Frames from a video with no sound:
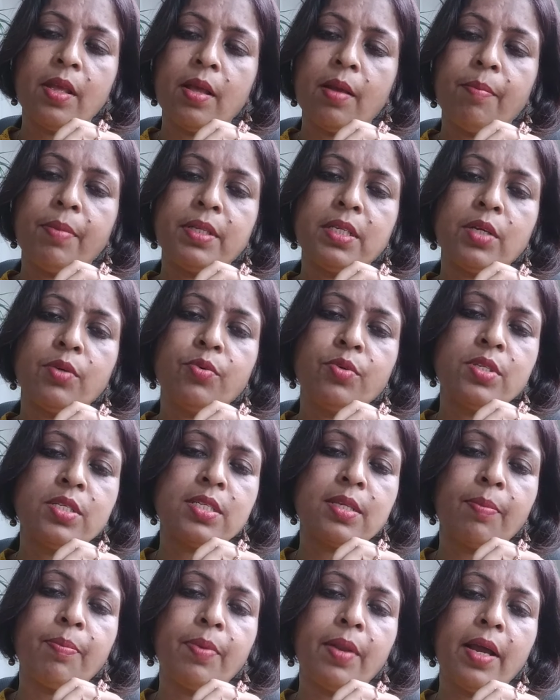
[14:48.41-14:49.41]
But the goods
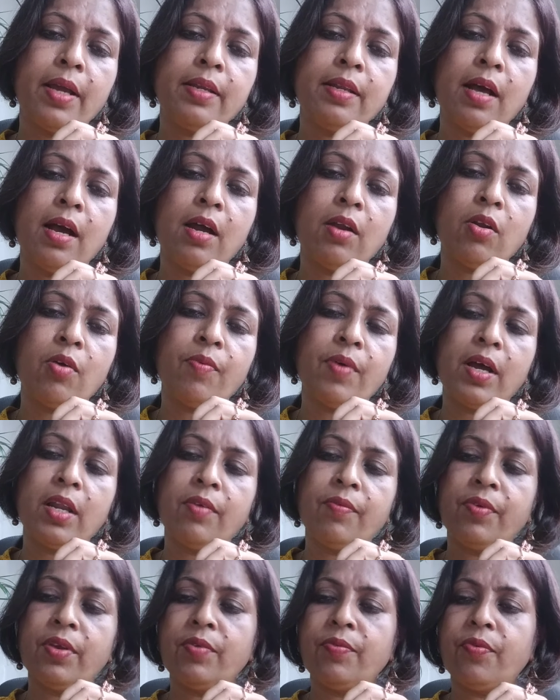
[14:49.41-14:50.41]
supplied are of
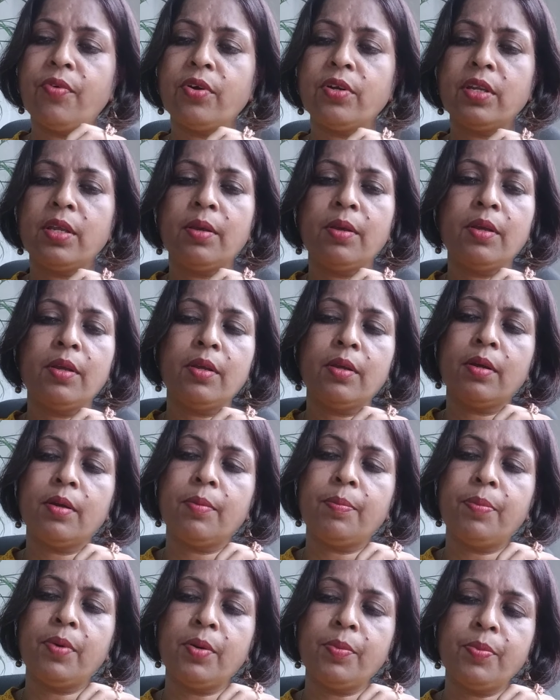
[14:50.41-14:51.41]
unfit for the
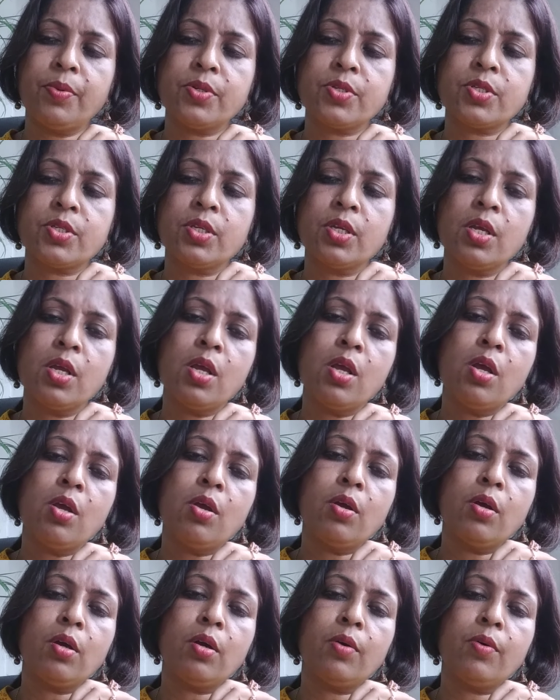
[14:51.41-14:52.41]
purpose
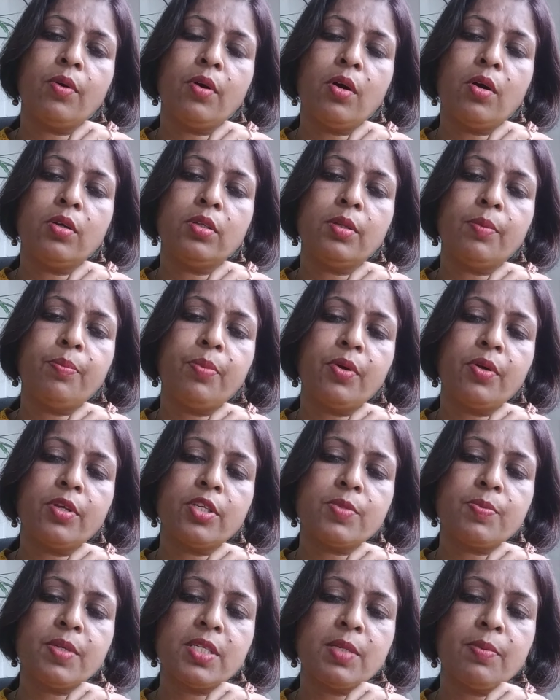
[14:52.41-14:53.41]
or the
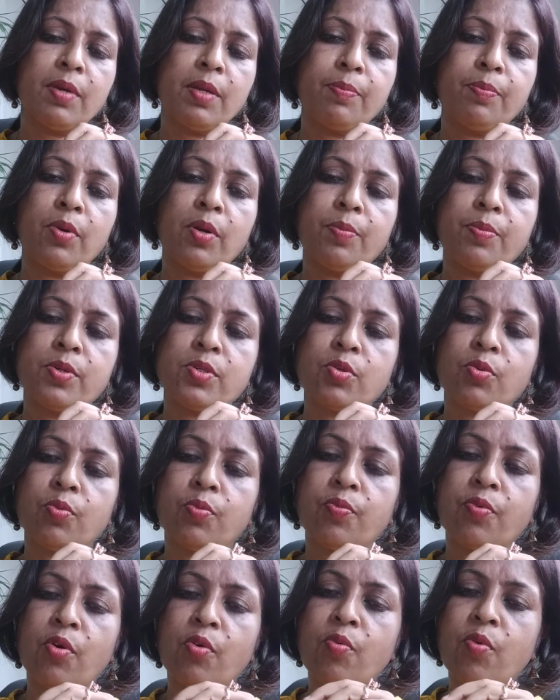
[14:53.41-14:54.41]
specified purpose
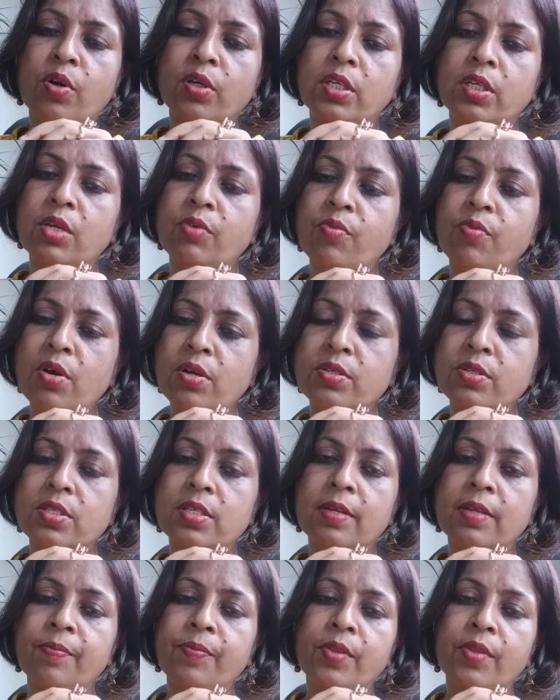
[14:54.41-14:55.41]
for what he wants.
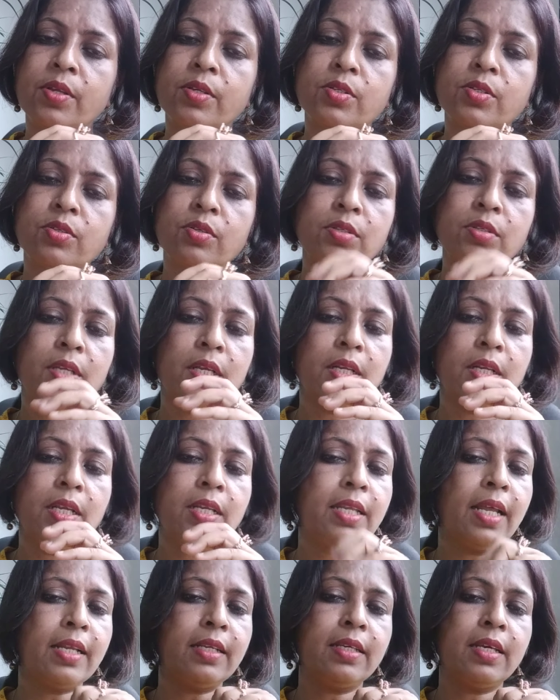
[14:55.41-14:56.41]
So that
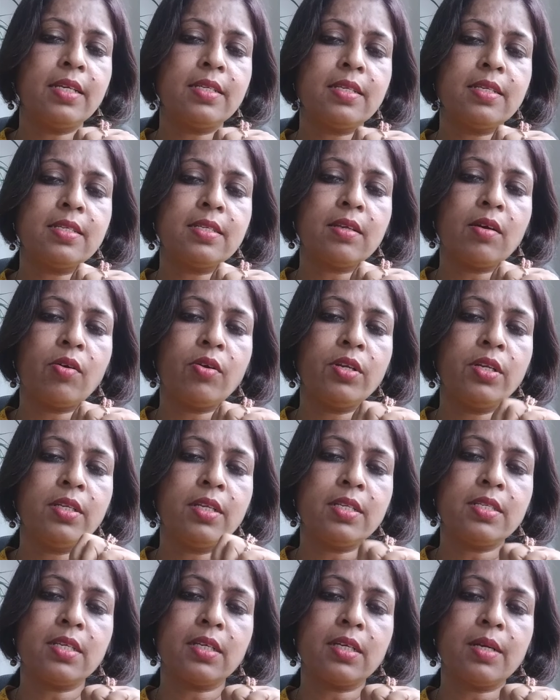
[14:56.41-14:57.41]
in that cases or in
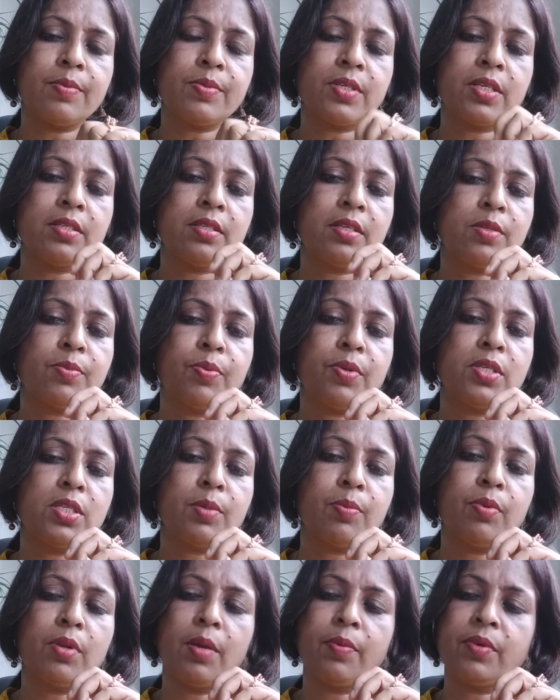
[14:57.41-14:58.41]
the circumstances,
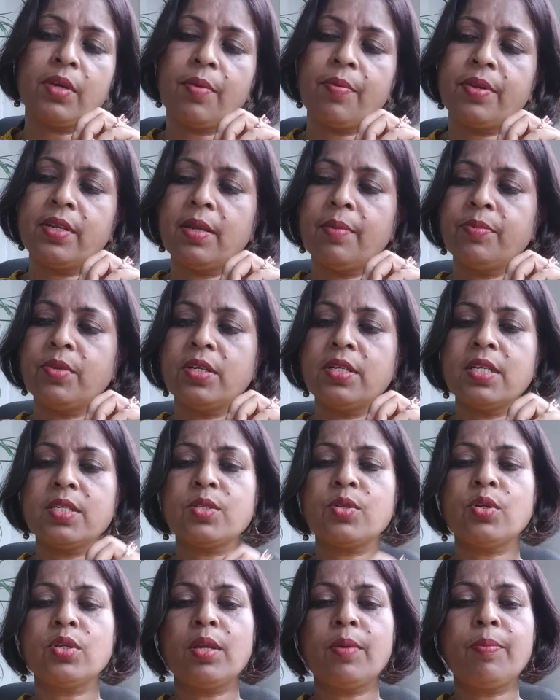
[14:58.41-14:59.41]
principle of caveat emptor does
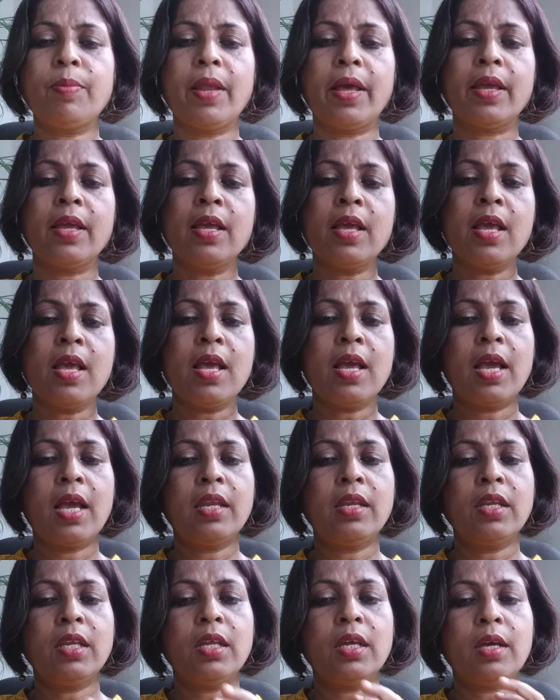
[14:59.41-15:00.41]
not apply,
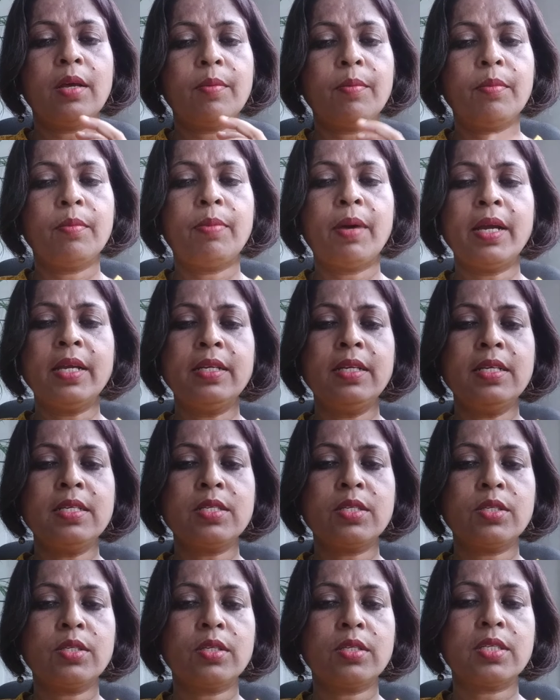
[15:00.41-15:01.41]
and by
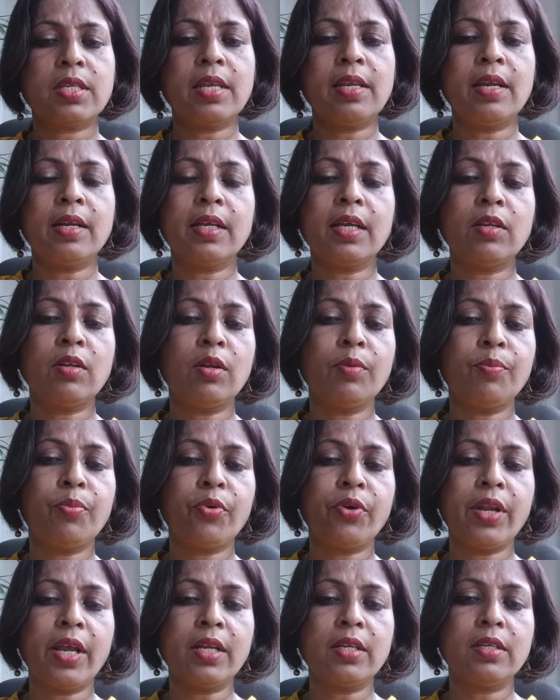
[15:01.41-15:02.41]
this seller cannot
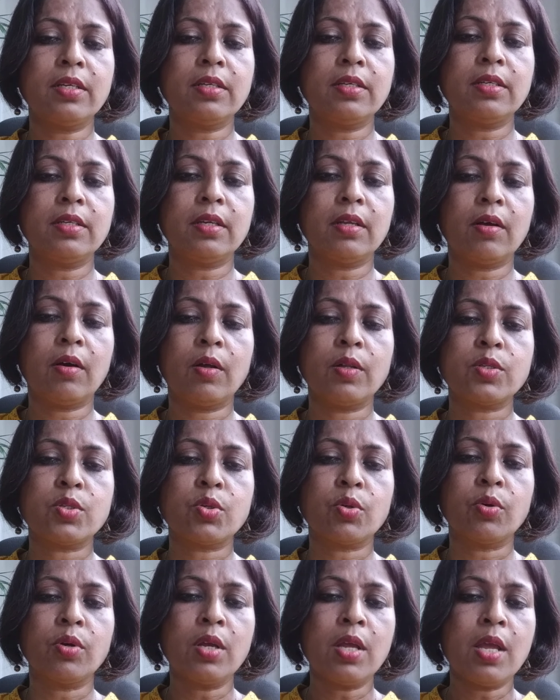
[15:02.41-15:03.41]
protect
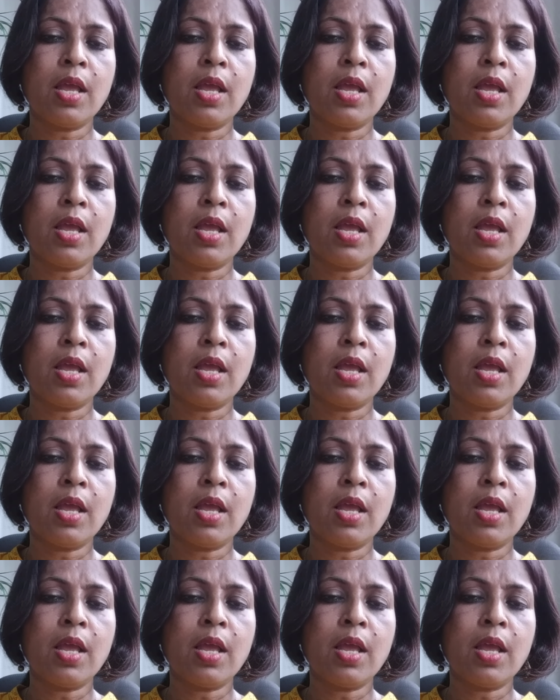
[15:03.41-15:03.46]
also